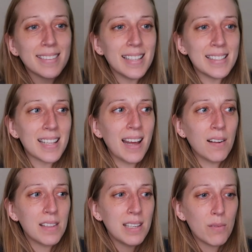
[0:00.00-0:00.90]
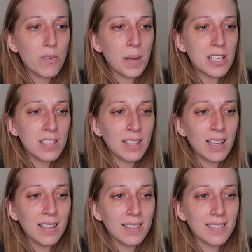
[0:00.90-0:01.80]
Is that all the information
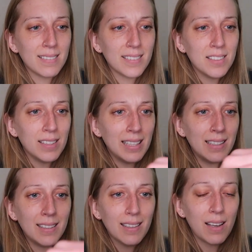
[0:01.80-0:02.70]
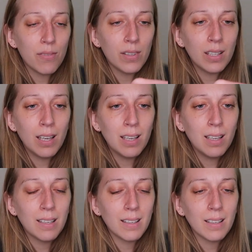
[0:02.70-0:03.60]
that you need? I feel
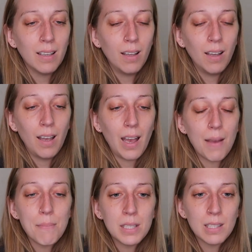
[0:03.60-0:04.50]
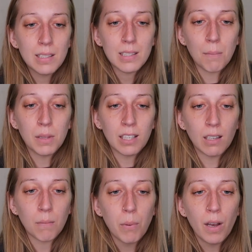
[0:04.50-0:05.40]
like I'm missing
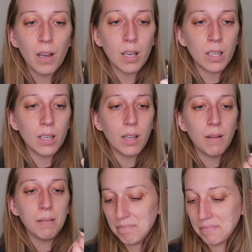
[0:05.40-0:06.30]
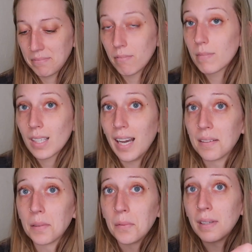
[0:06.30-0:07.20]
something, but I
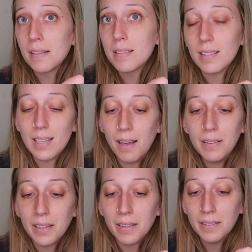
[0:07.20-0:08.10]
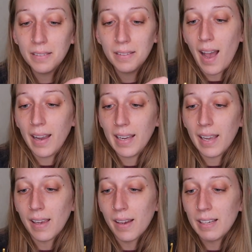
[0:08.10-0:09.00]
don't know what else to tell you. I
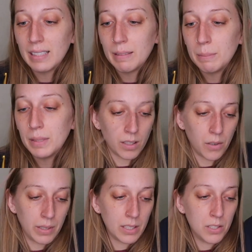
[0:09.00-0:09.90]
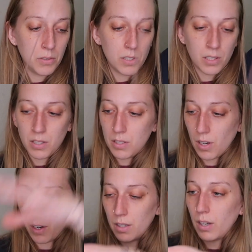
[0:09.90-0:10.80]
am going to just
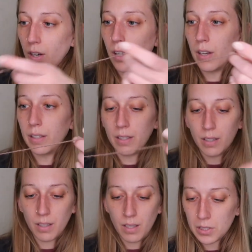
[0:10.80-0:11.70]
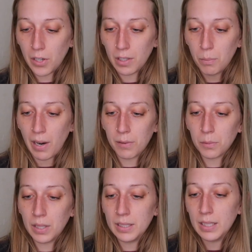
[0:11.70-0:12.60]
start on a dark brown
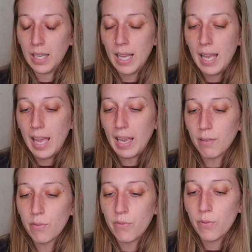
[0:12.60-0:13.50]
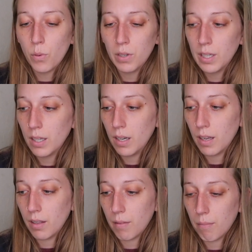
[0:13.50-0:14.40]
one, and for
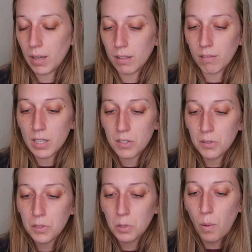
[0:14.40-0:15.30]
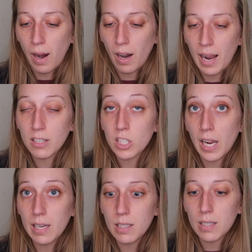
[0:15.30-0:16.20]
my original square I
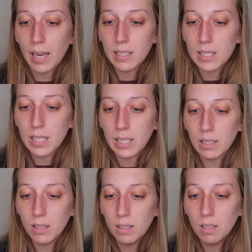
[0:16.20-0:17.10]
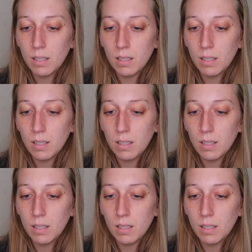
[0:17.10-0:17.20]
chained 19,